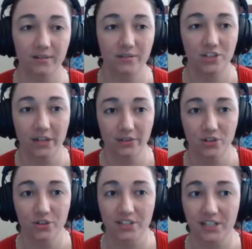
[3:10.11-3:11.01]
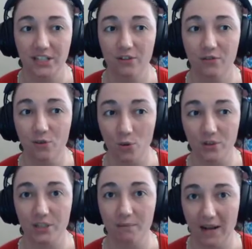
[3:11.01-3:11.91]
challenger, because I think 4
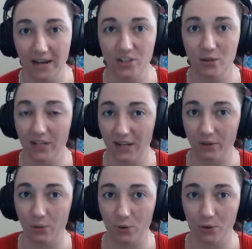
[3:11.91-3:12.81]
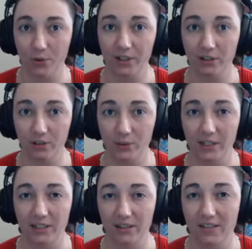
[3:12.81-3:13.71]
is the max you can have in a world,
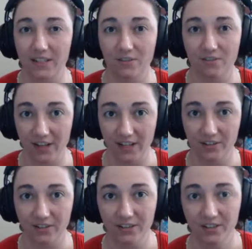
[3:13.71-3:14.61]
including the invader.